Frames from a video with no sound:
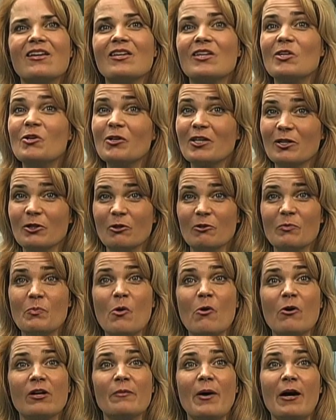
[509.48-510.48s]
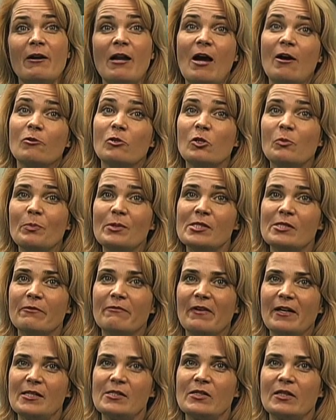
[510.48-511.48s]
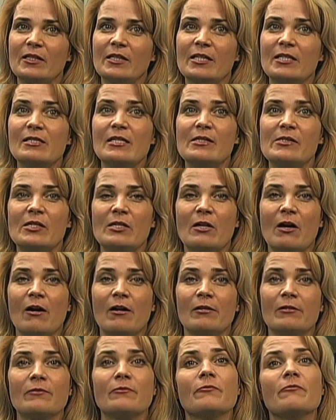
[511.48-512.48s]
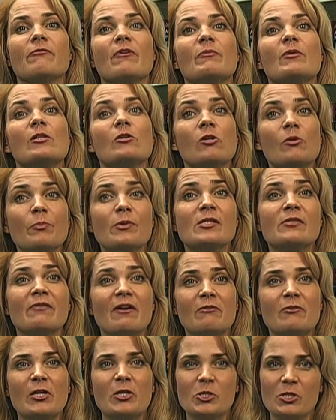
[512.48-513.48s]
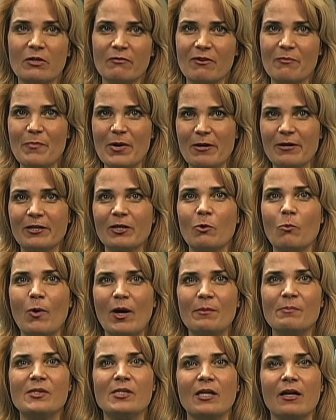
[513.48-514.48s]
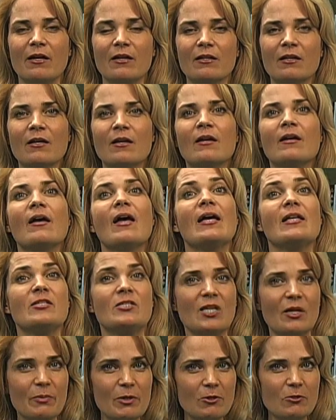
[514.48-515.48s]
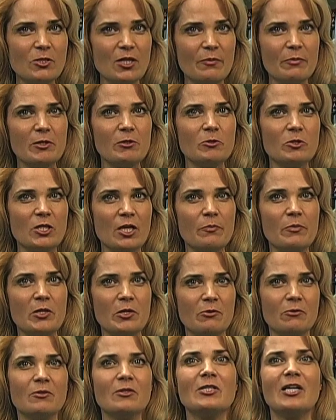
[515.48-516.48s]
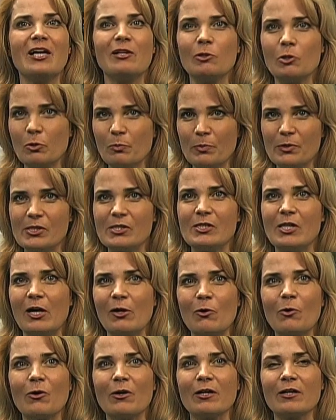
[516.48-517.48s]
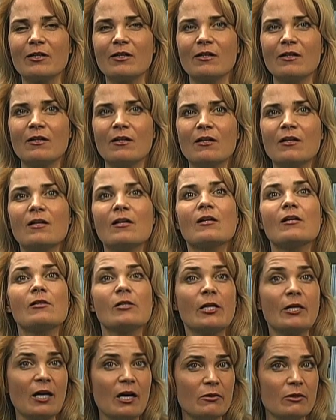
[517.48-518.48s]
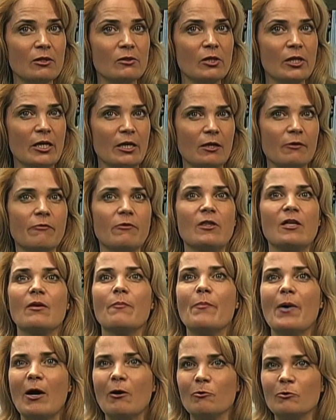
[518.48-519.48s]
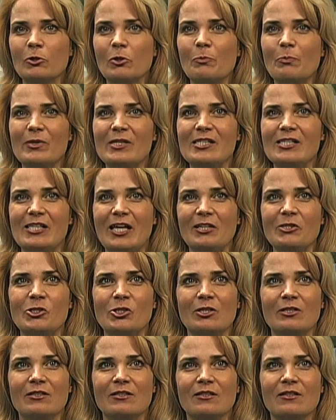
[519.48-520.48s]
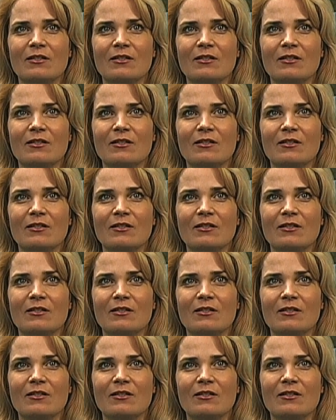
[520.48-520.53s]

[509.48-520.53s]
You can learn more about how lupus affects the kidneys and heart from the Lupus Foundation of America website at www.lupus.org. Click on the link for the About Lupus section.